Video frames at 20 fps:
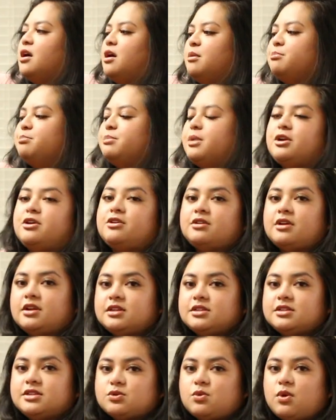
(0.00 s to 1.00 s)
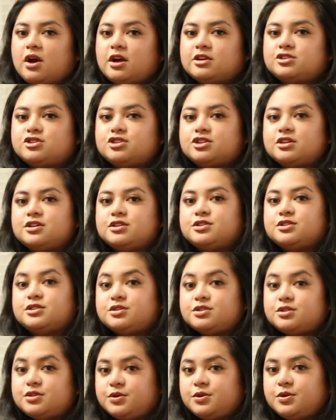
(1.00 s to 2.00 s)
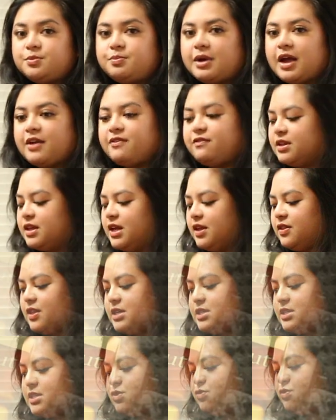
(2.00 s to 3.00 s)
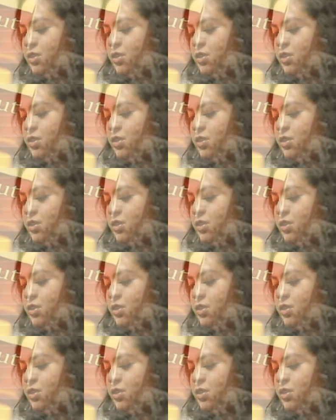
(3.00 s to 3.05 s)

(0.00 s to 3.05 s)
butternut squash soup. I feel like this is